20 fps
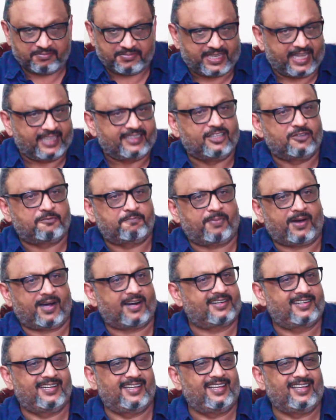take this
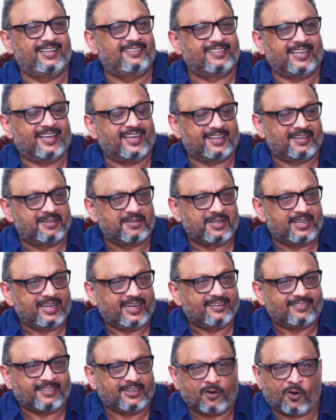party.
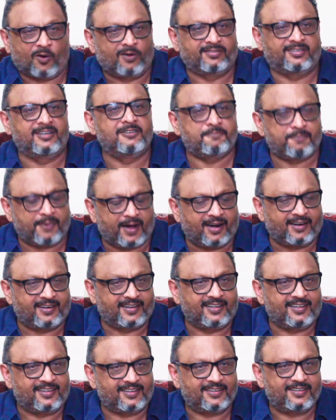It's a nonsense
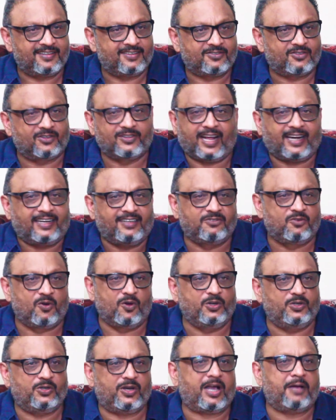party. So that is
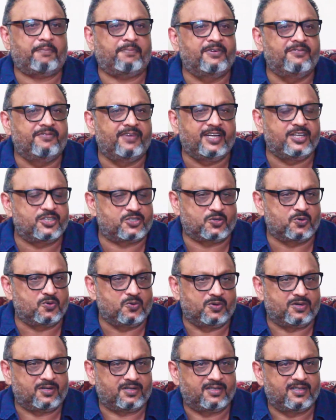going to happen very
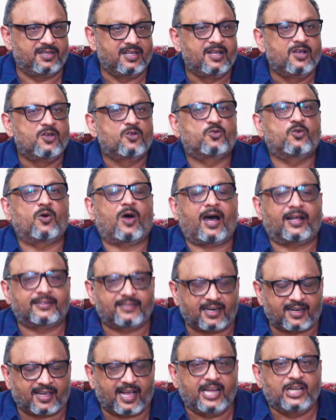soon. So
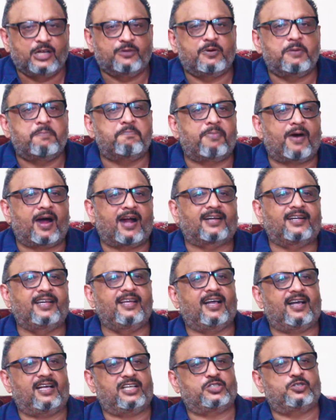other kind of a
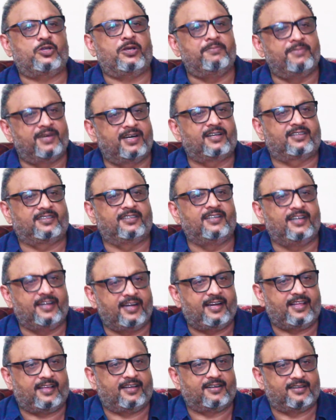party has to emerge in
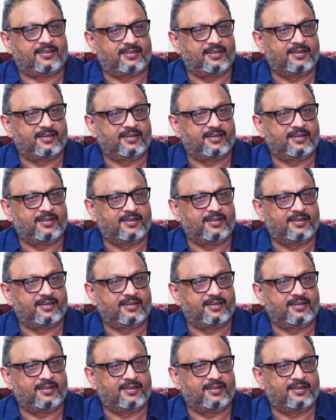India